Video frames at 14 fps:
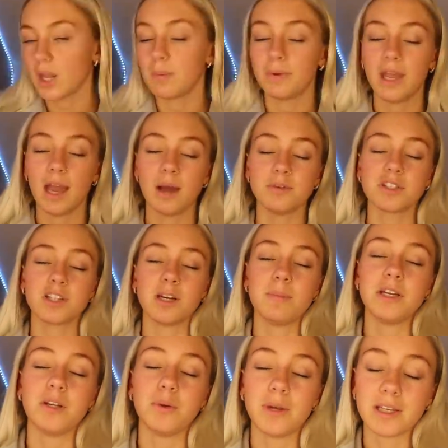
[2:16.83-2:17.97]
But yeah, I'm just going to
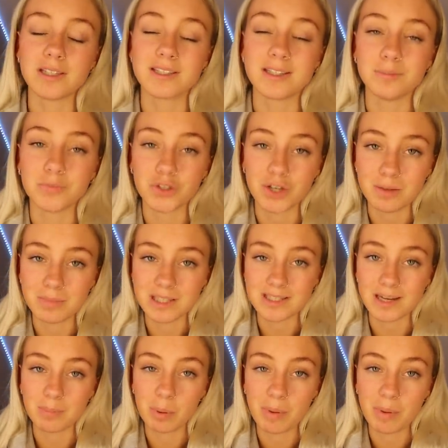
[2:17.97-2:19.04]
be doing some treatments and